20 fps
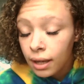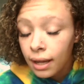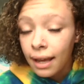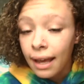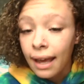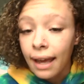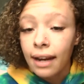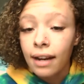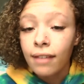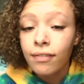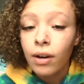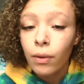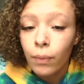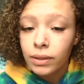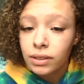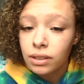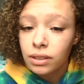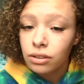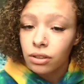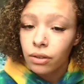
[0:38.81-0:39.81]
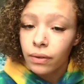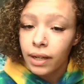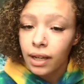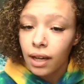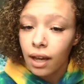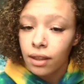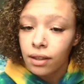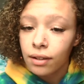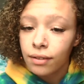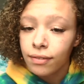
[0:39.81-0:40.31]
And if I wasn't doing
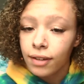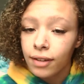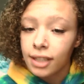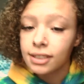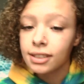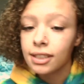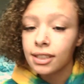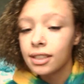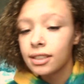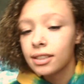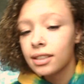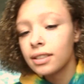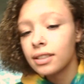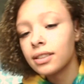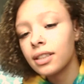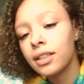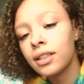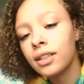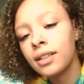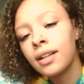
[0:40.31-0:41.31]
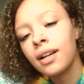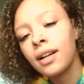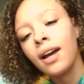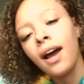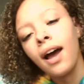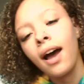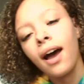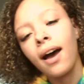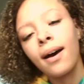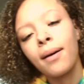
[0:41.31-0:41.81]
other festies this year,
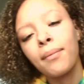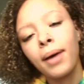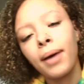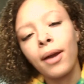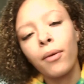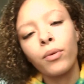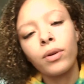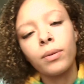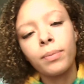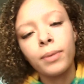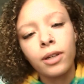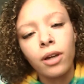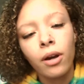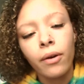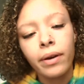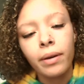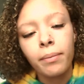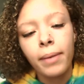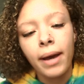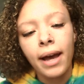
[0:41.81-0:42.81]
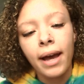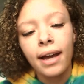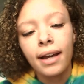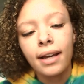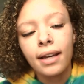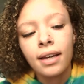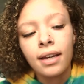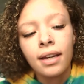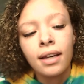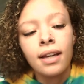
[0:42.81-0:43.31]
I would be going
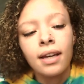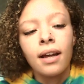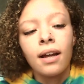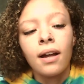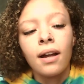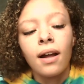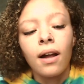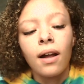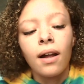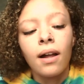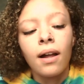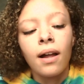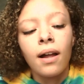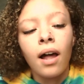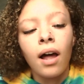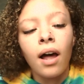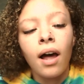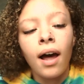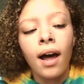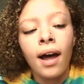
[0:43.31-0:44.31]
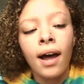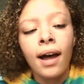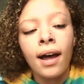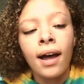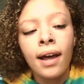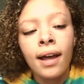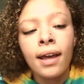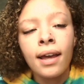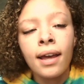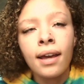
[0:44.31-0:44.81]
back.
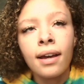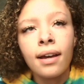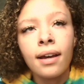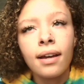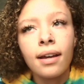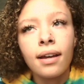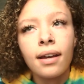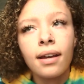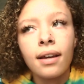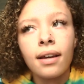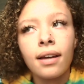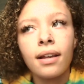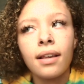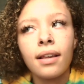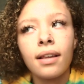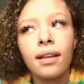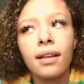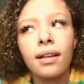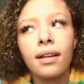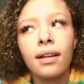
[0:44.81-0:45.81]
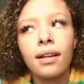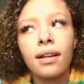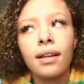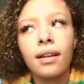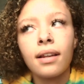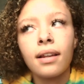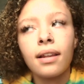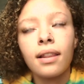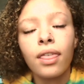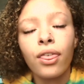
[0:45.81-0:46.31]
I
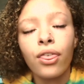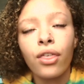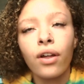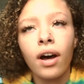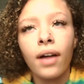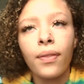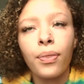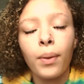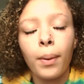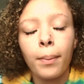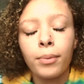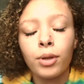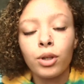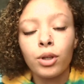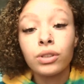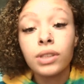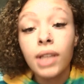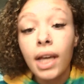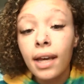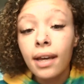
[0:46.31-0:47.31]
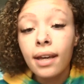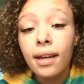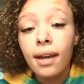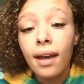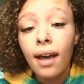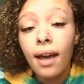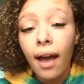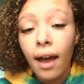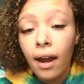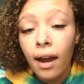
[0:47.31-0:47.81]
thought the music
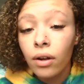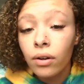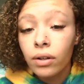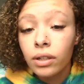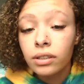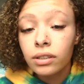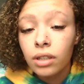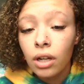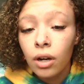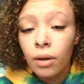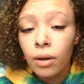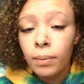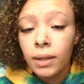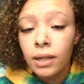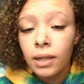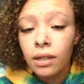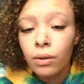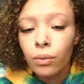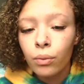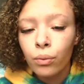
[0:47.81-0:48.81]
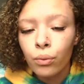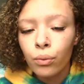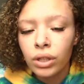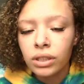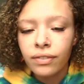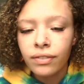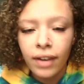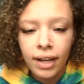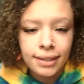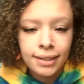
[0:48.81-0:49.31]
at Okeechobee was
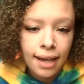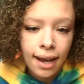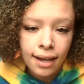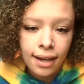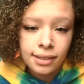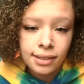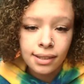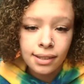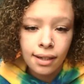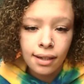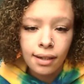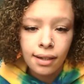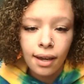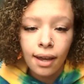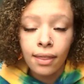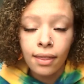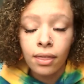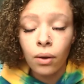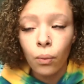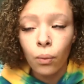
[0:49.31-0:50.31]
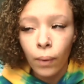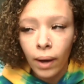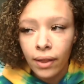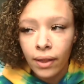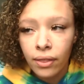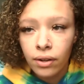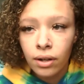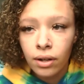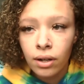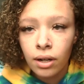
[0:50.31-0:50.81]
fantastic and the
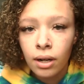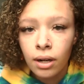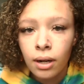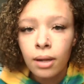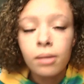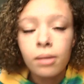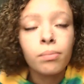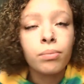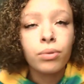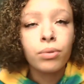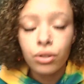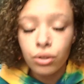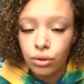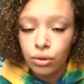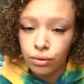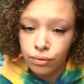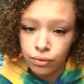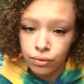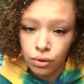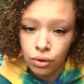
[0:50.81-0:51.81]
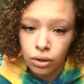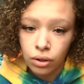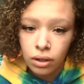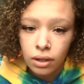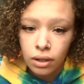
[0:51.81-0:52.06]
weather beautiful,